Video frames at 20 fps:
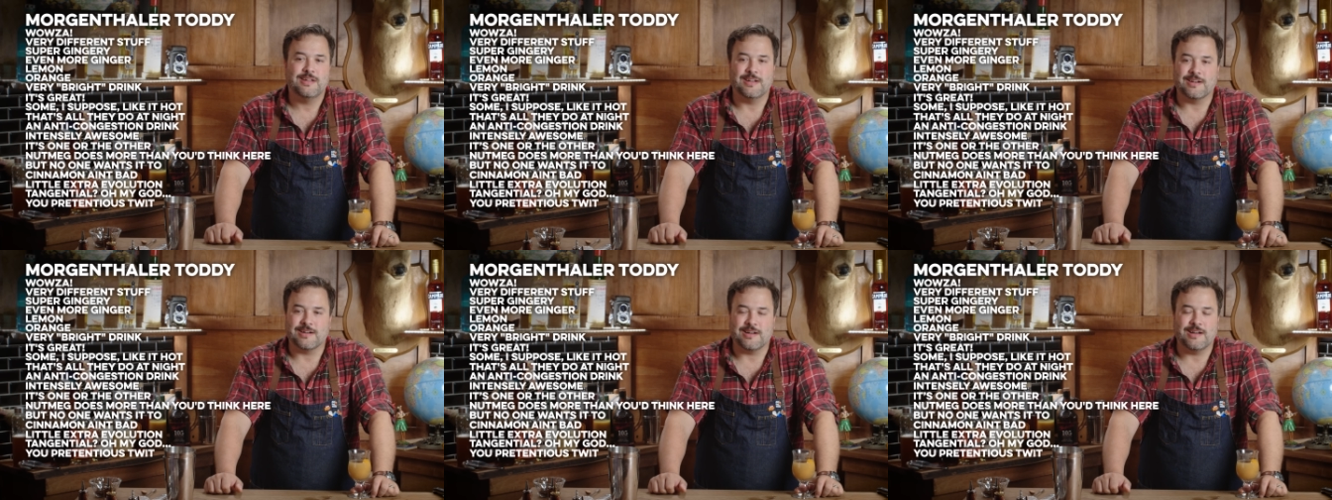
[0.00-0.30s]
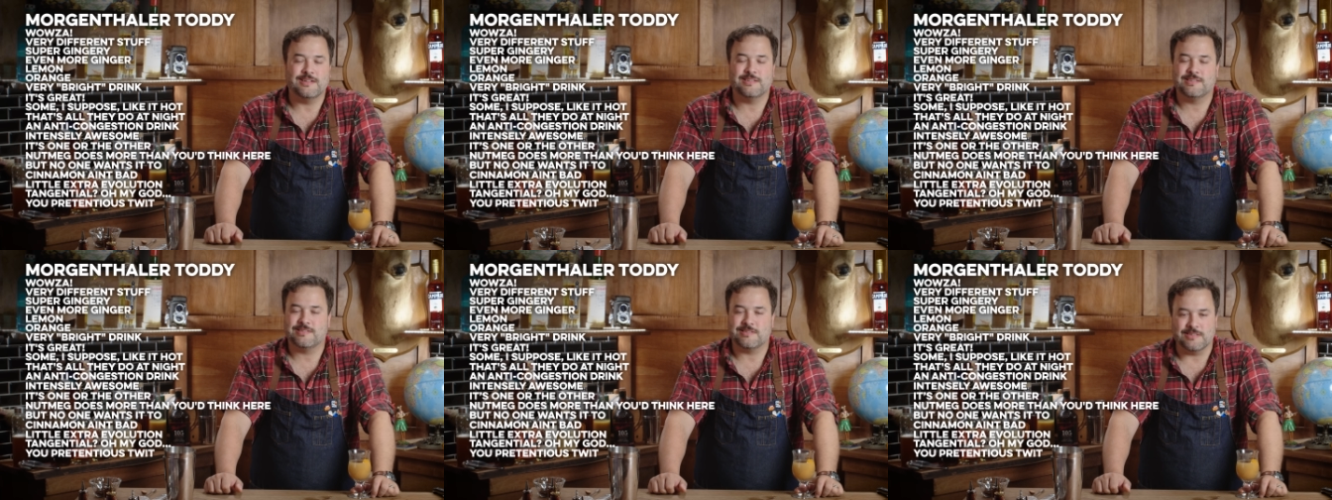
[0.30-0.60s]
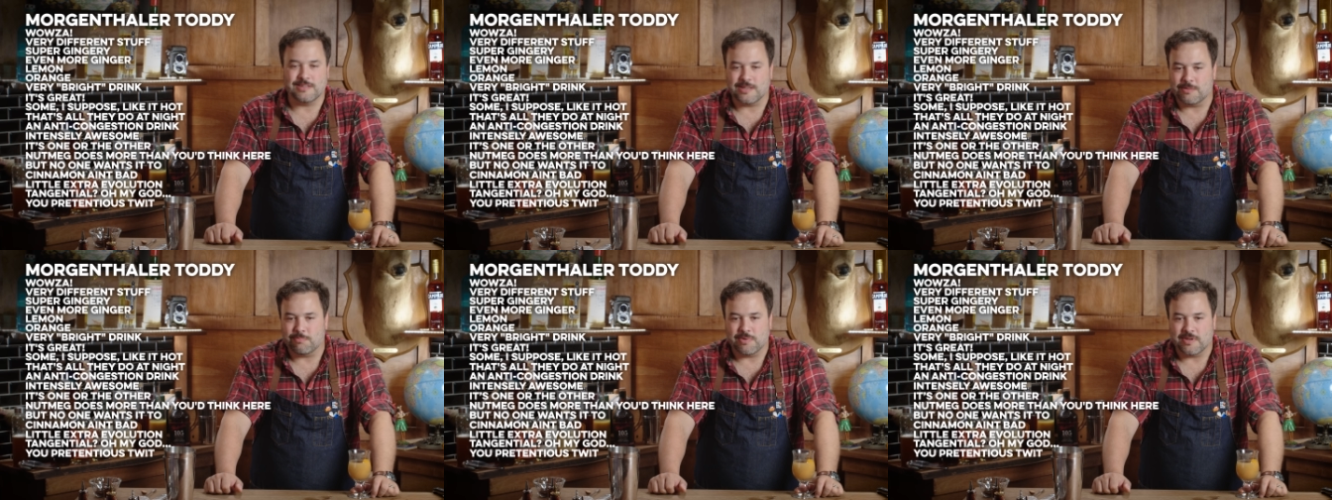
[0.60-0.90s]
and kind of
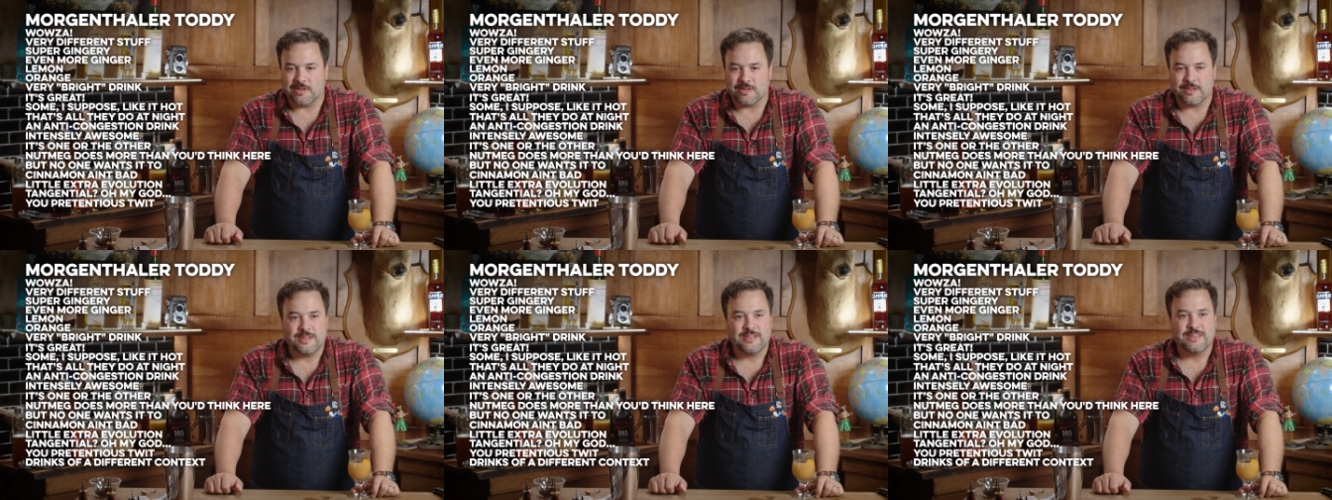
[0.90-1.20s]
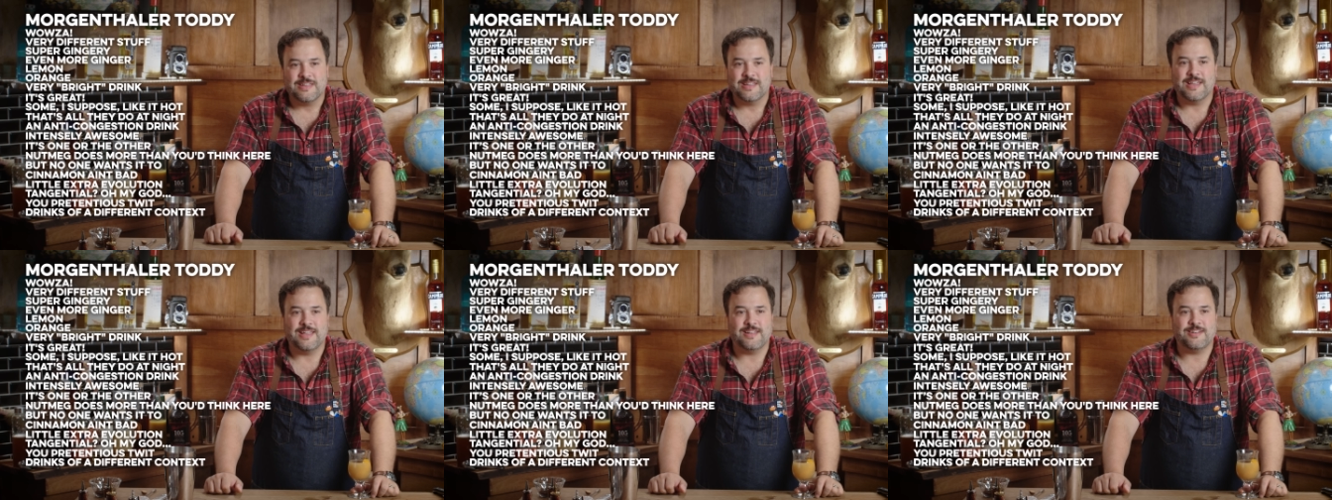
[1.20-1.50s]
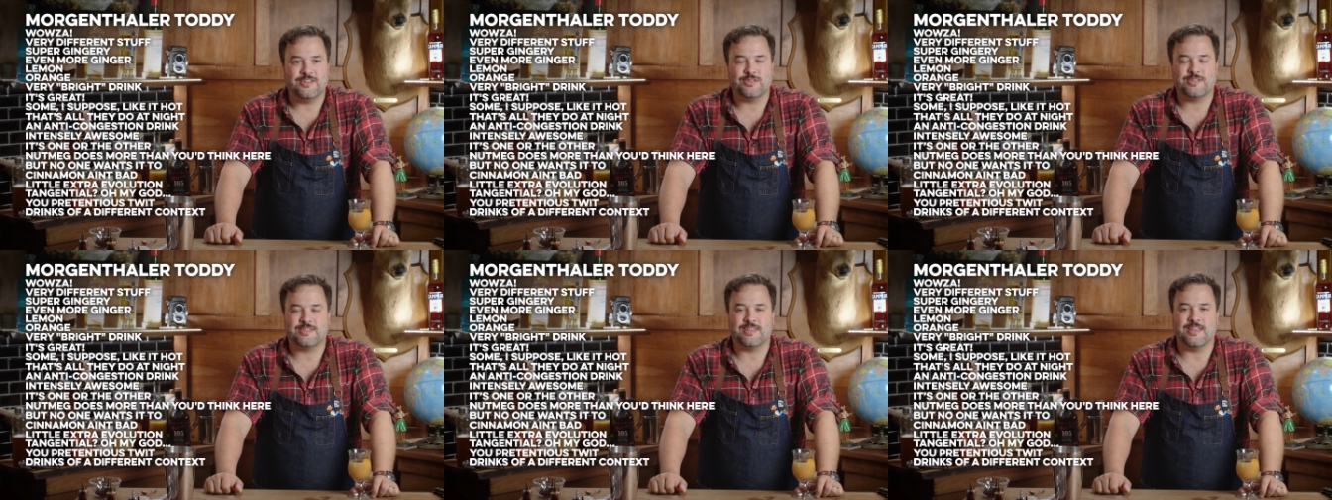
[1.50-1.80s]
sleepy
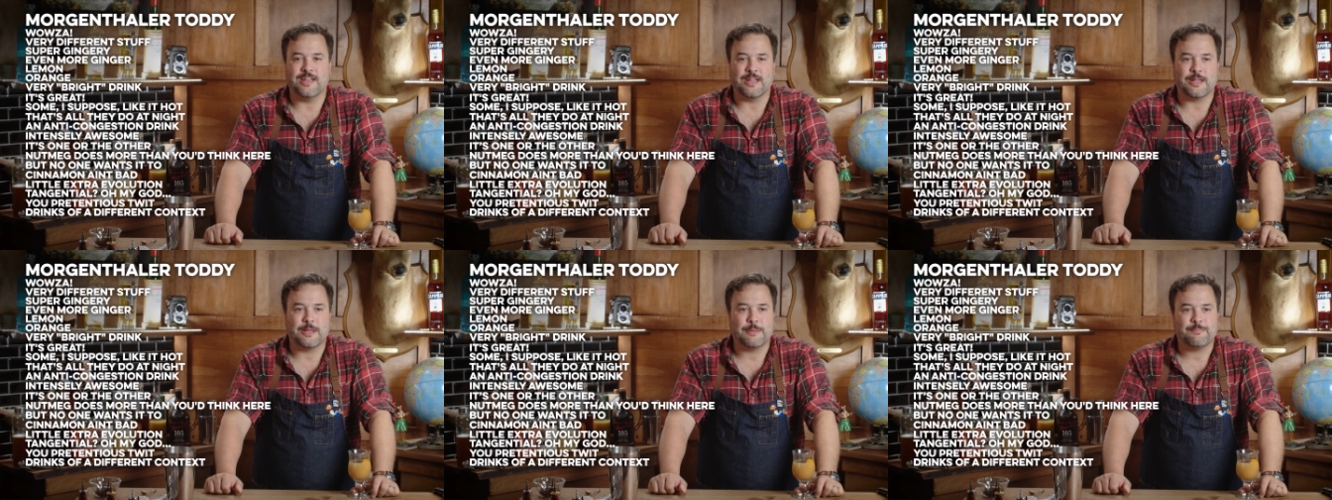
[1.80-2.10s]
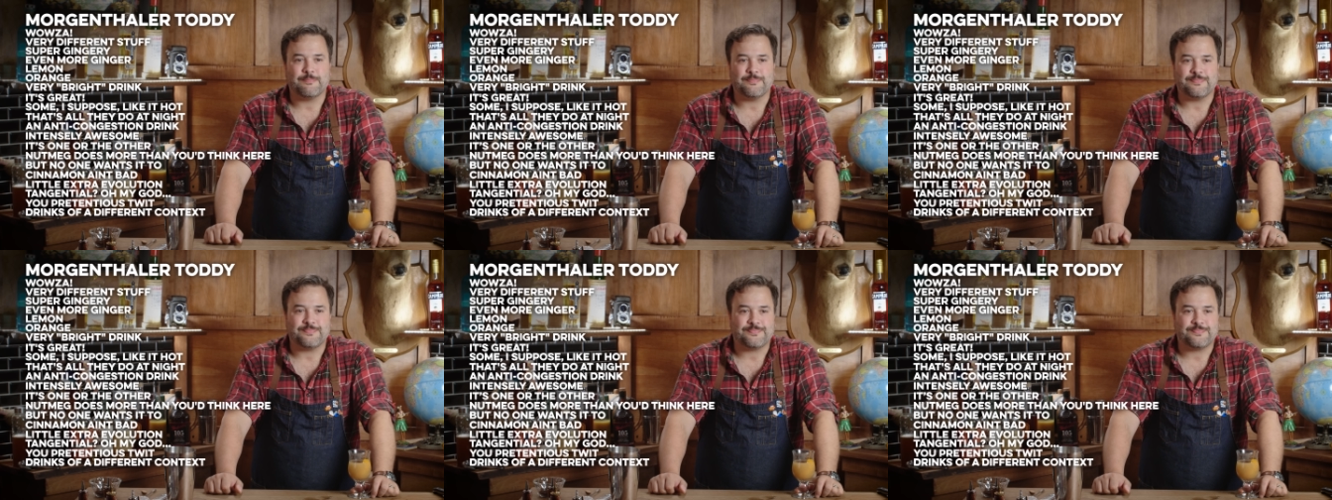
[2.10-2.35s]
and just like